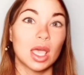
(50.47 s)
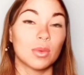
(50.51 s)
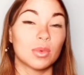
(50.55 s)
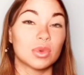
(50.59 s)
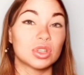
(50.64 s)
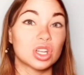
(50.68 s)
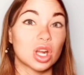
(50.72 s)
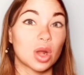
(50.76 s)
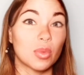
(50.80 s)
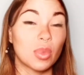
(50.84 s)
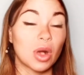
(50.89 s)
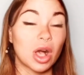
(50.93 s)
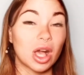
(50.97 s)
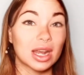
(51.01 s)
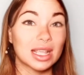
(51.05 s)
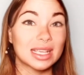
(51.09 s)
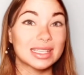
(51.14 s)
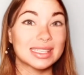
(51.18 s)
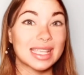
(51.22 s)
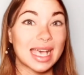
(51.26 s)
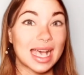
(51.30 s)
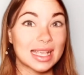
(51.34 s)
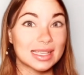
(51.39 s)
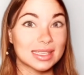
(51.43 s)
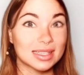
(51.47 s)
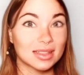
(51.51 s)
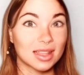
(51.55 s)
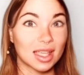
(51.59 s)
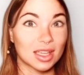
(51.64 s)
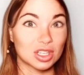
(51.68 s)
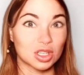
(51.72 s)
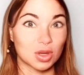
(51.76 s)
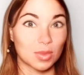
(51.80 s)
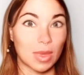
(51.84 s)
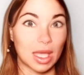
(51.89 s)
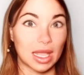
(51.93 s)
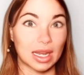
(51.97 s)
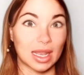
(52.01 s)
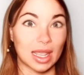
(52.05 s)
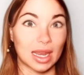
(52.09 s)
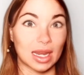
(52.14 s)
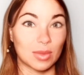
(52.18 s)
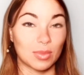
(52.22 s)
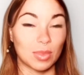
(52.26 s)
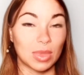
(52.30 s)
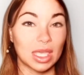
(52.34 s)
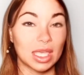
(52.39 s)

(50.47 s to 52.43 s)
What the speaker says: which our bodies, as electromagnetic